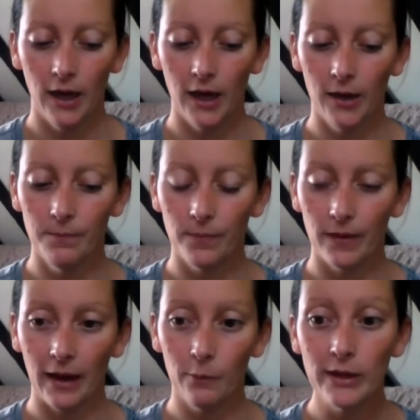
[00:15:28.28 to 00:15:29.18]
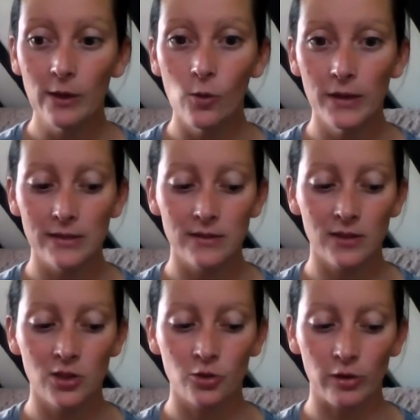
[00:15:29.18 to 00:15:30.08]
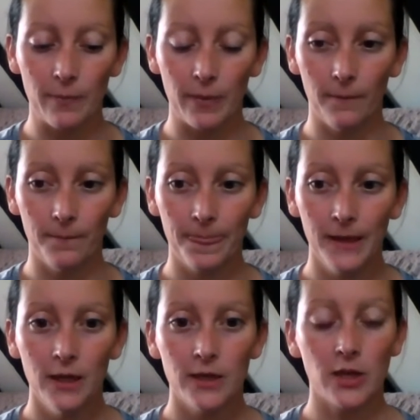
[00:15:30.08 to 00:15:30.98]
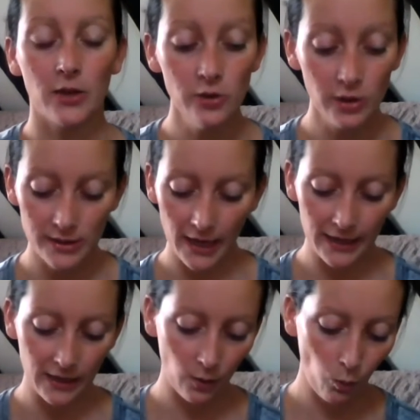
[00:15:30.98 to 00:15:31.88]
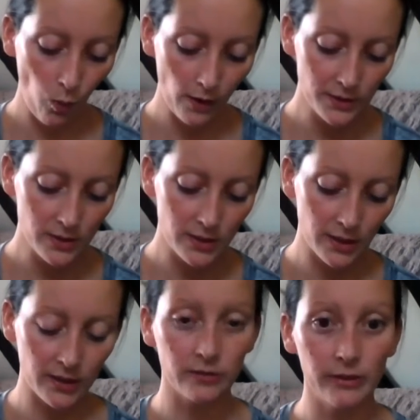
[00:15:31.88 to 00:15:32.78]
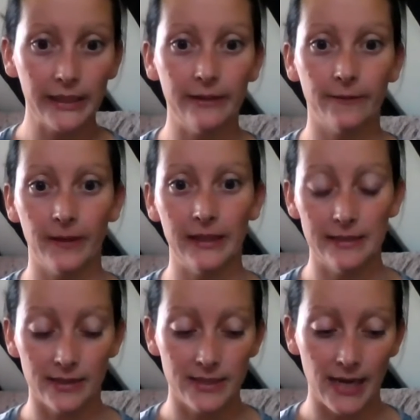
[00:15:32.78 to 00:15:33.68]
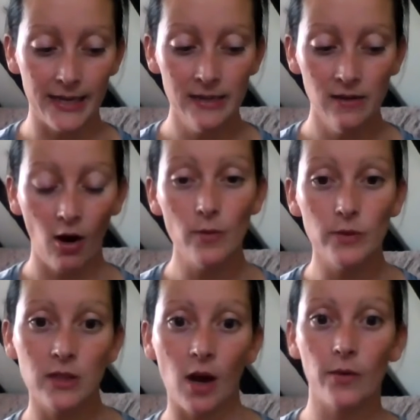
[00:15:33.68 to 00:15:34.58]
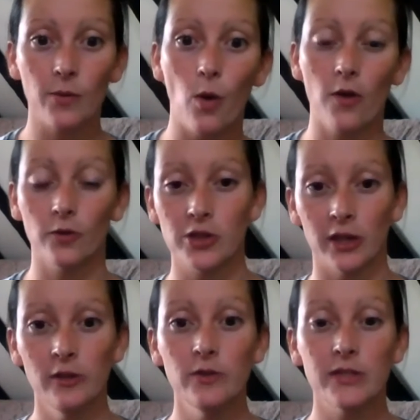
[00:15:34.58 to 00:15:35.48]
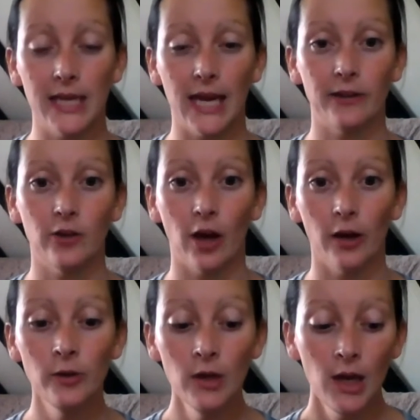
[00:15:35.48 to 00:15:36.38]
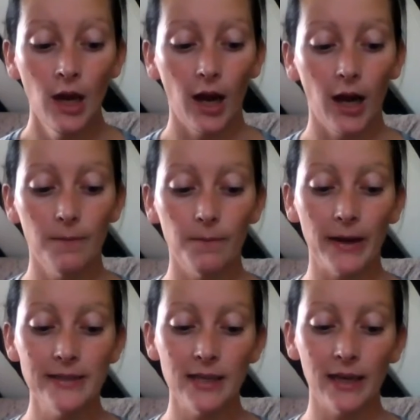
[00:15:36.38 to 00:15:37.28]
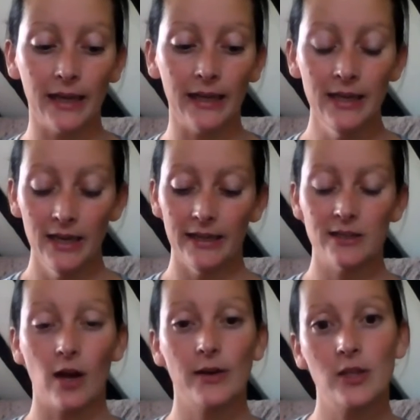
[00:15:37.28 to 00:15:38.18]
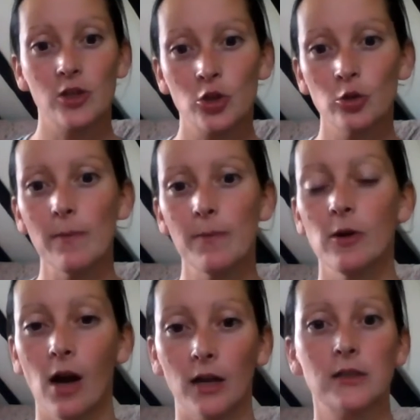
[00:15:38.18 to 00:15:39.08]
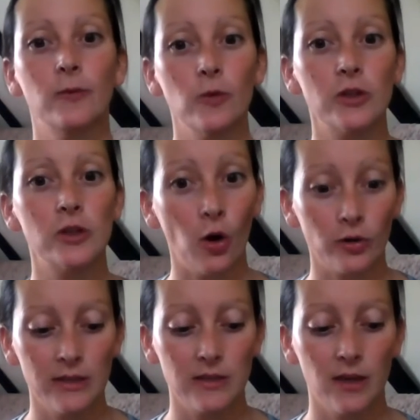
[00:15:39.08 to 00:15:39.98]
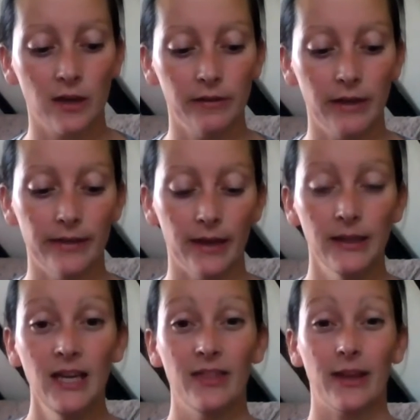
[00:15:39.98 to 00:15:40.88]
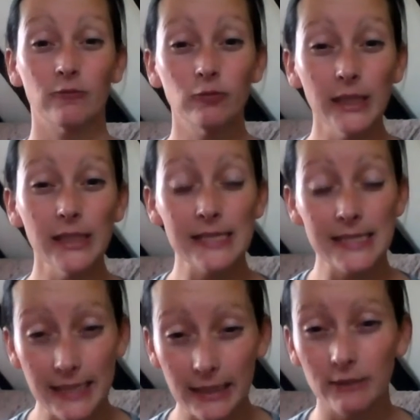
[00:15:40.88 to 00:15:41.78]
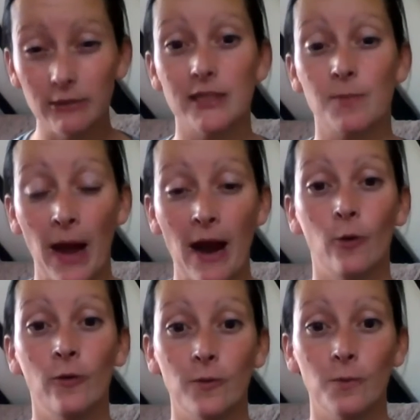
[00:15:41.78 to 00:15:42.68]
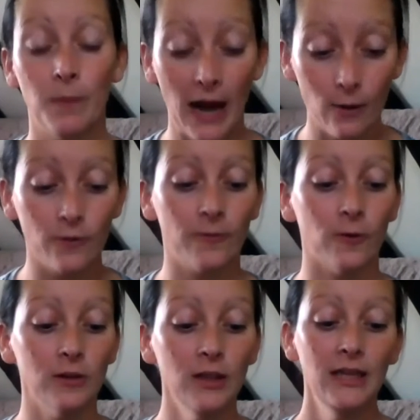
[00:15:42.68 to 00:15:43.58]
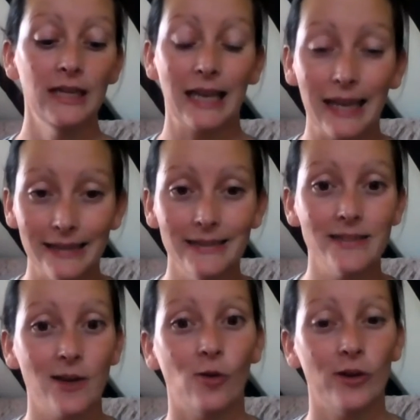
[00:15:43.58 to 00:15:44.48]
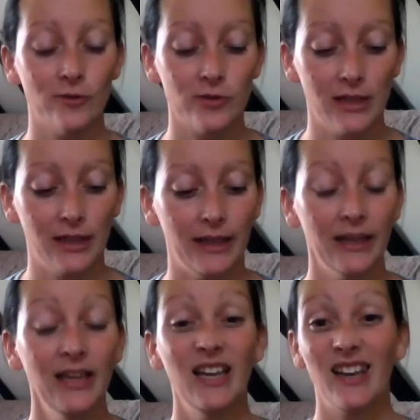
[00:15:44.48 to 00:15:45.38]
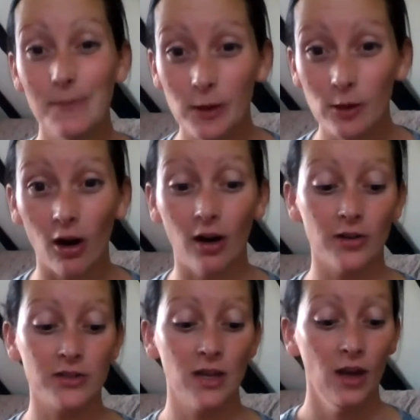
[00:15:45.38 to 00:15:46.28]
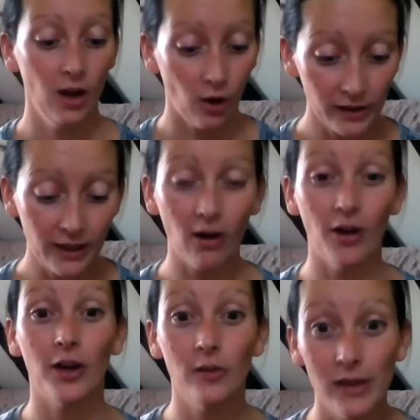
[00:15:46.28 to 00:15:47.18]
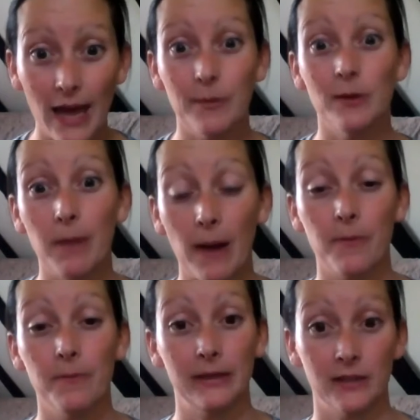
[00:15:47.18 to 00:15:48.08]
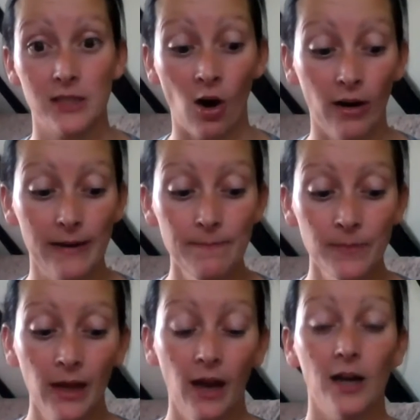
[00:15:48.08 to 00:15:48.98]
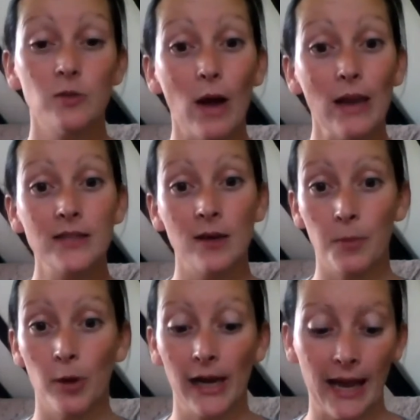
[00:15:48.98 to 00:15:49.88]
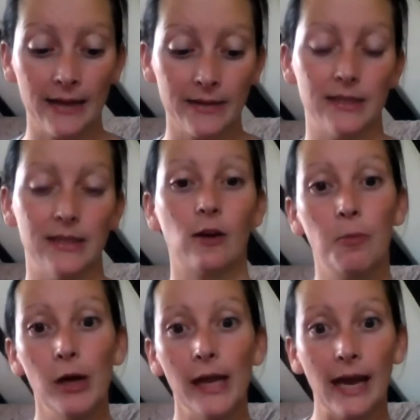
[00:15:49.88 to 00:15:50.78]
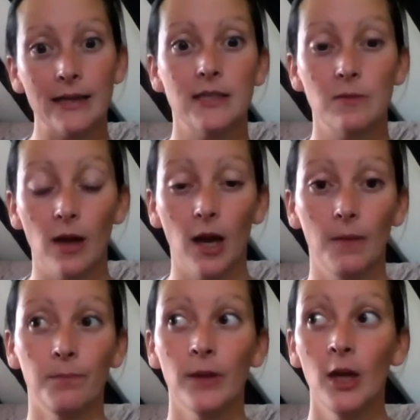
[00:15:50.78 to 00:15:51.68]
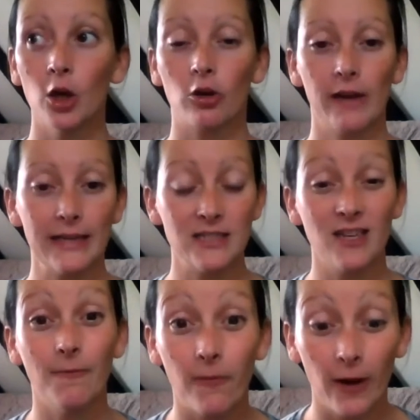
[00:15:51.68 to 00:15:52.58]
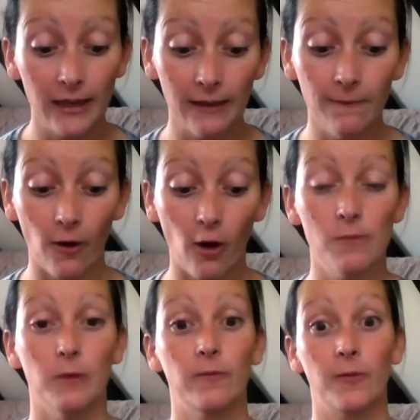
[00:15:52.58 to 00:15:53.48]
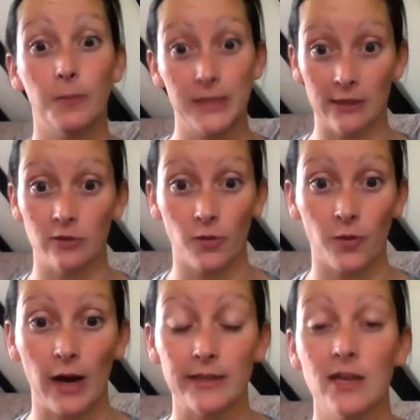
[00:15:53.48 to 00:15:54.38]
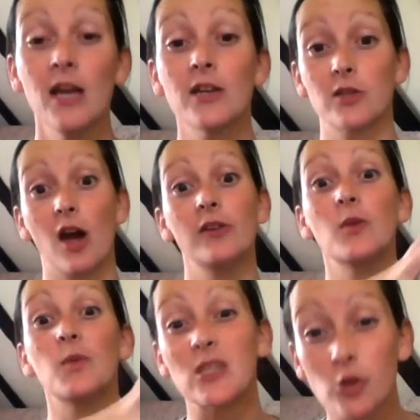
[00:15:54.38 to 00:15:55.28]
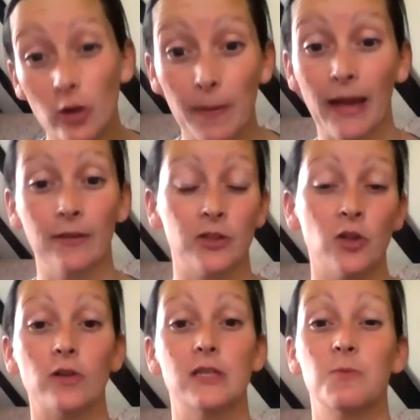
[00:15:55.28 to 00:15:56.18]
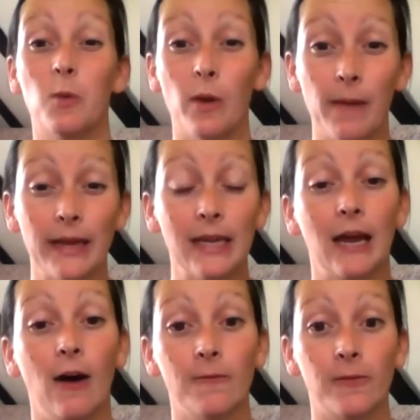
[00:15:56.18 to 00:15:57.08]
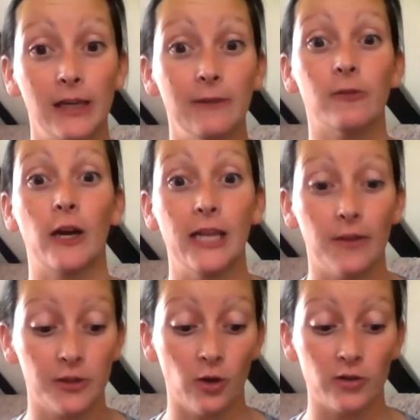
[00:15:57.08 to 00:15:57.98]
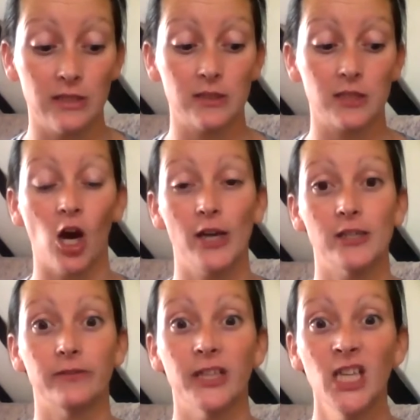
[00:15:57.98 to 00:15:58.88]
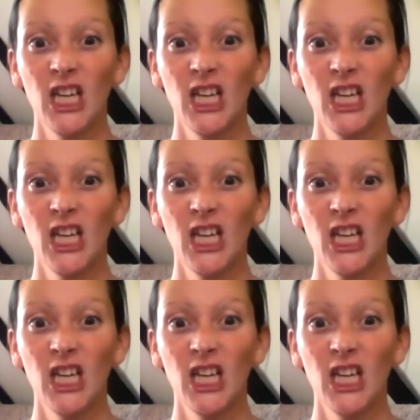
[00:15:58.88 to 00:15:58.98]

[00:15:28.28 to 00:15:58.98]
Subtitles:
and we call this the stripper. So you can take 1 to 3 of these a day. I would start with 1 or 2, see how you go. Basically, it's going to strip your gut of all the toxins that are in there. They're really serious, powerful cleansing oils in here. Lemongrass, oregano, lemon, peppermint and thyme, as well as caprylic acid. Now, caprylic acid creates an unfriendly environment for potential threats. So not only are we stripping out the toxins, but we're making it unfriendly for any other toxins to kind of